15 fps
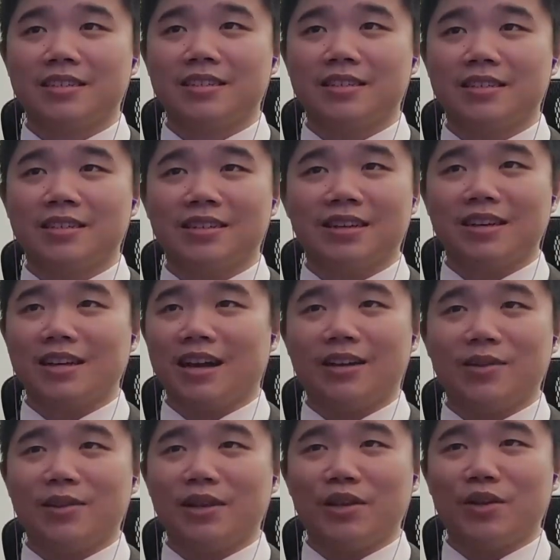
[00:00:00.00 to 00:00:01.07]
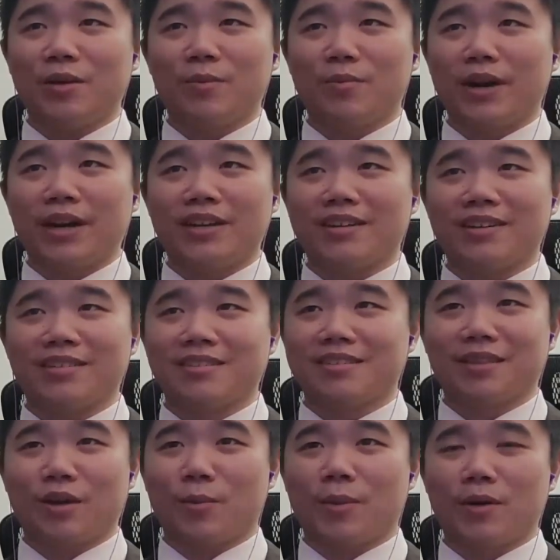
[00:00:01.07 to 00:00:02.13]
I don't think you can break
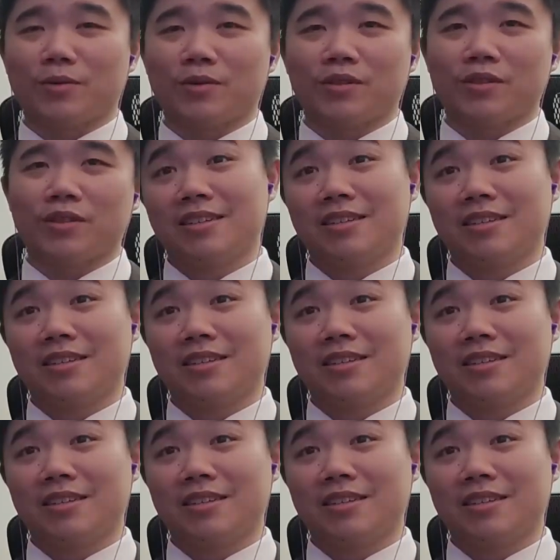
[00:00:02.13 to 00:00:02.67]
their bones.